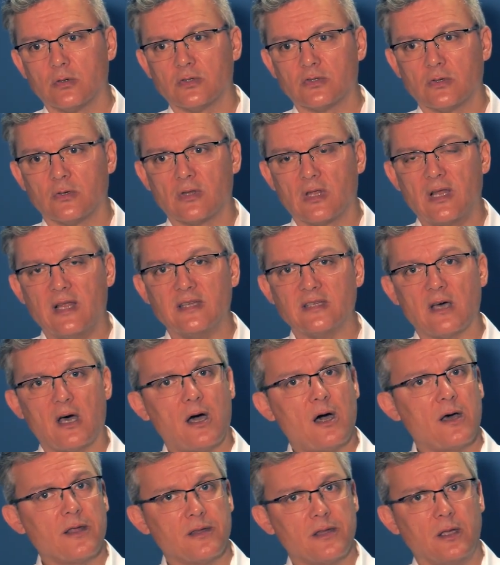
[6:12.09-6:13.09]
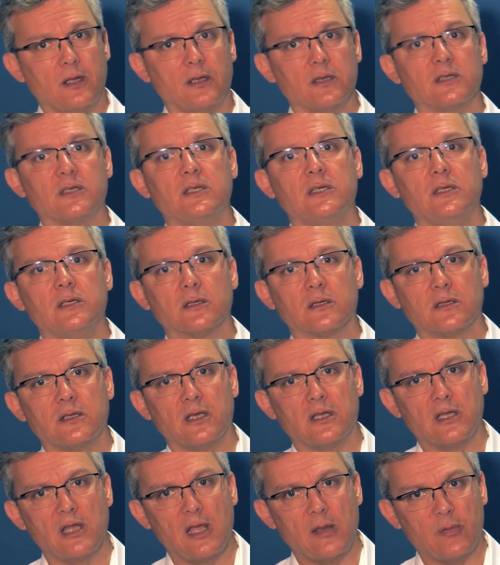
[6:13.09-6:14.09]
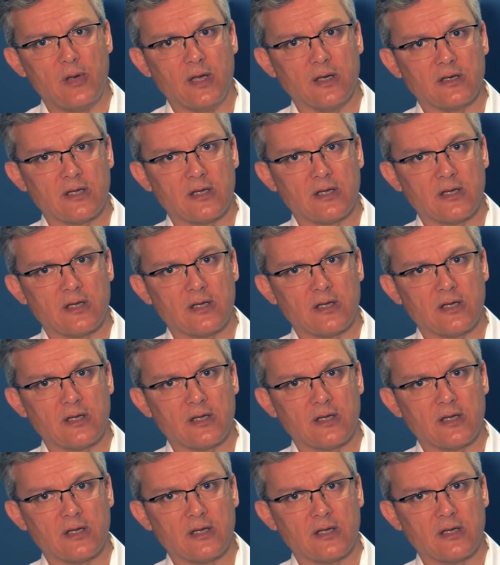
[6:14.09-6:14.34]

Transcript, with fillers: So the laser hardening is here the enabling